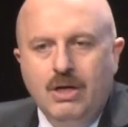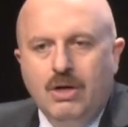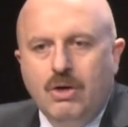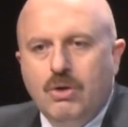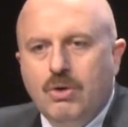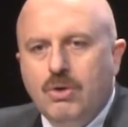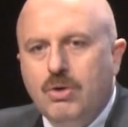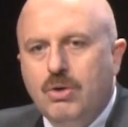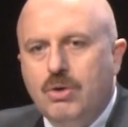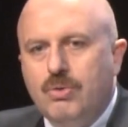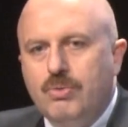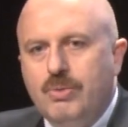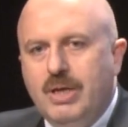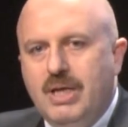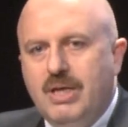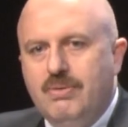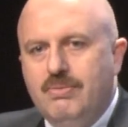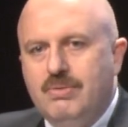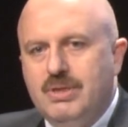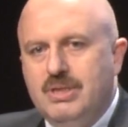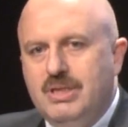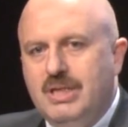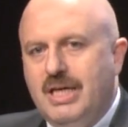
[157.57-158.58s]
or
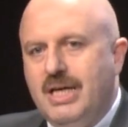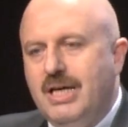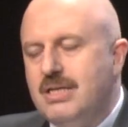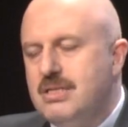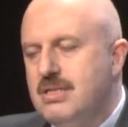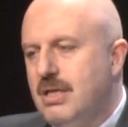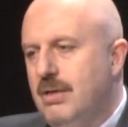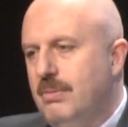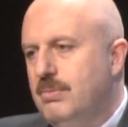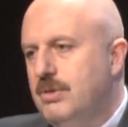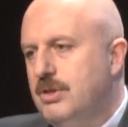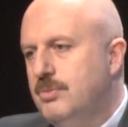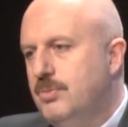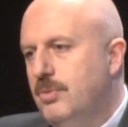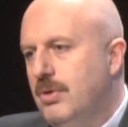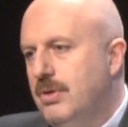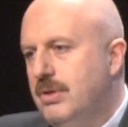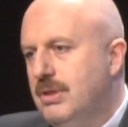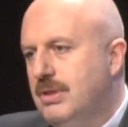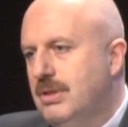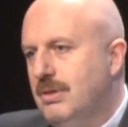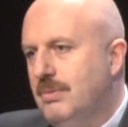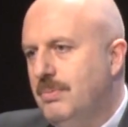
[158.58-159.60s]
whenever they establish
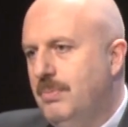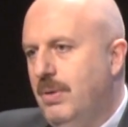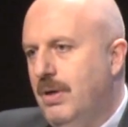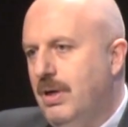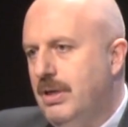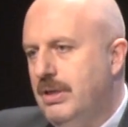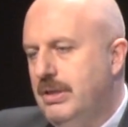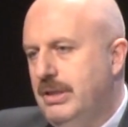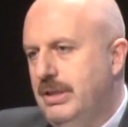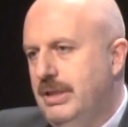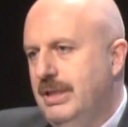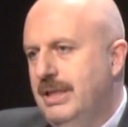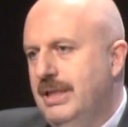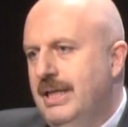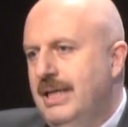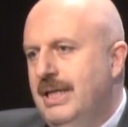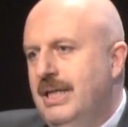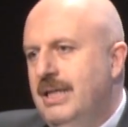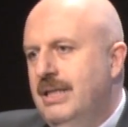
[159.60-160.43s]
political party,